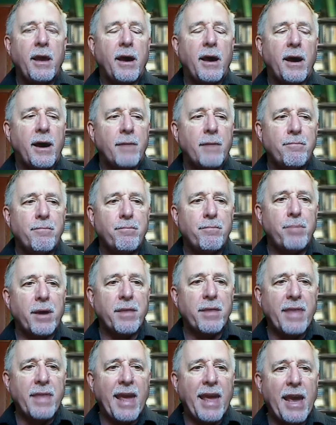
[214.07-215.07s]

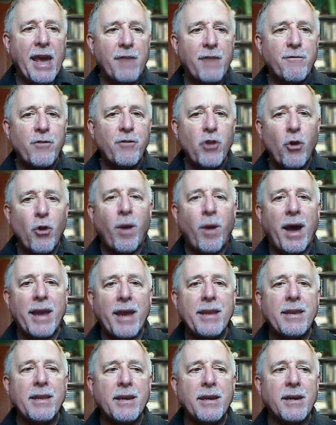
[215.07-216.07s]
but they have no
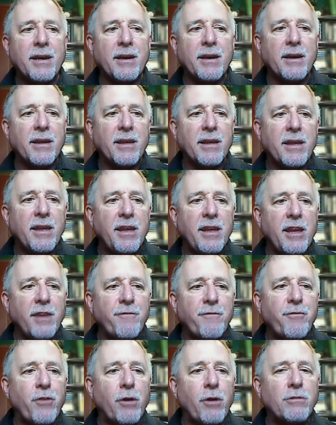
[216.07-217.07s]
idea
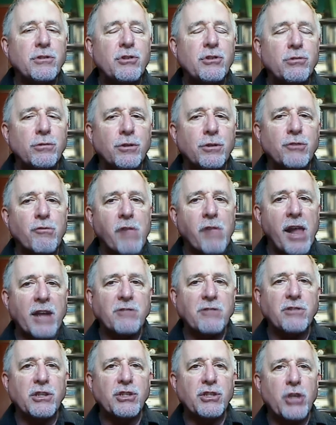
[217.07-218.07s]
if those tools will
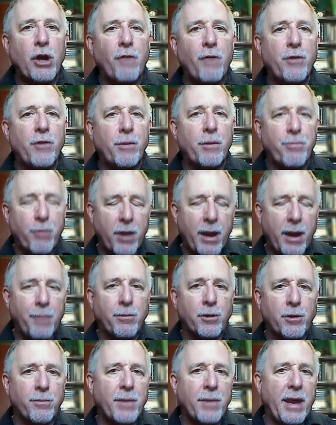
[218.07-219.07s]
actually solve their
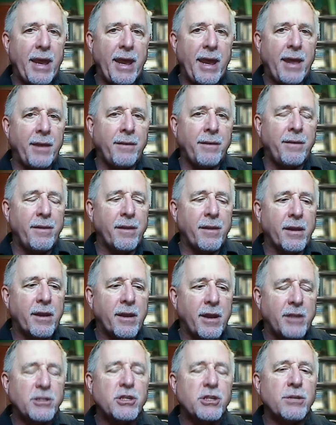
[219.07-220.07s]
problem. And the
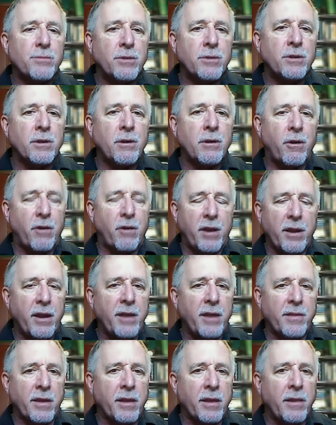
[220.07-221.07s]
customer
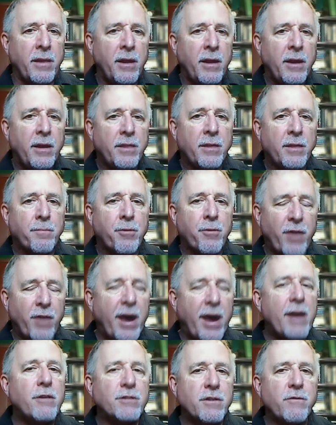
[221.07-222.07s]
and the
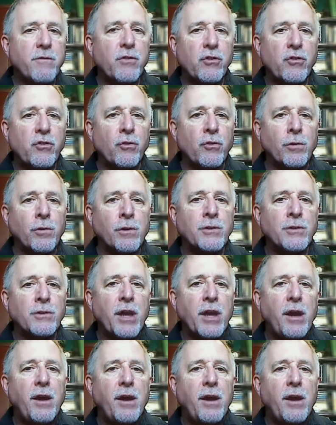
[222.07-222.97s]
providers of the tools